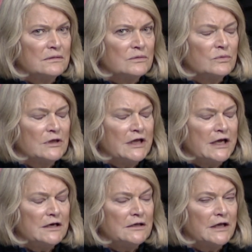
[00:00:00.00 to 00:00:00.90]

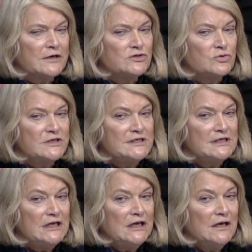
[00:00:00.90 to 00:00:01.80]
related
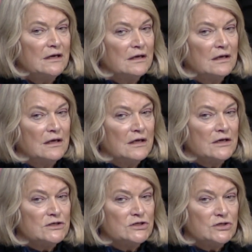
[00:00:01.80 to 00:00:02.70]
electricity
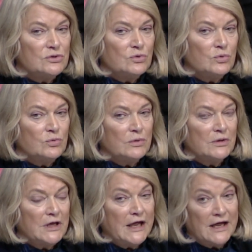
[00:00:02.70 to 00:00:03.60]
to
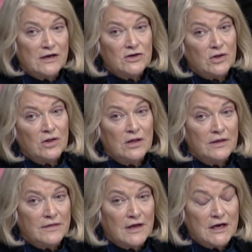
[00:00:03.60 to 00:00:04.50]
handle
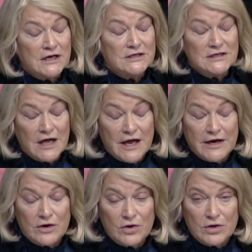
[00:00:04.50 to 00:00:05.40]
an
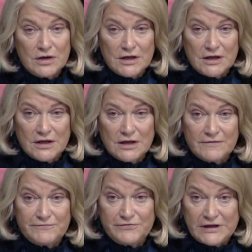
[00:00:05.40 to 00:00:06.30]
entire
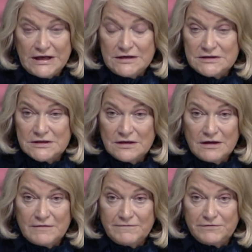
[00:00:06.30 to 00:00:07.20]
fleet
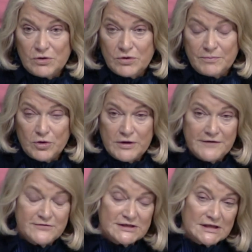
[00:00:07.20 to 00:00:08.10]
of
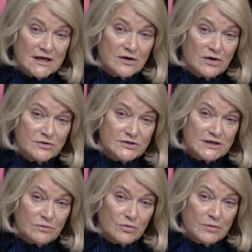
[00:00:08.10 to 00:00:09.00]
locomotives that are
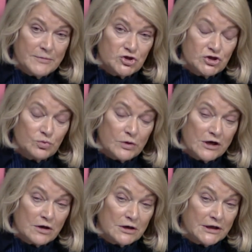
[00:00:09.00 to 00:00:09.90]
zero emission,
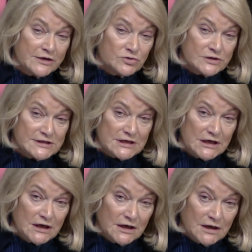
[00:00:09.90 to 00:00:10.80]
run on electricity?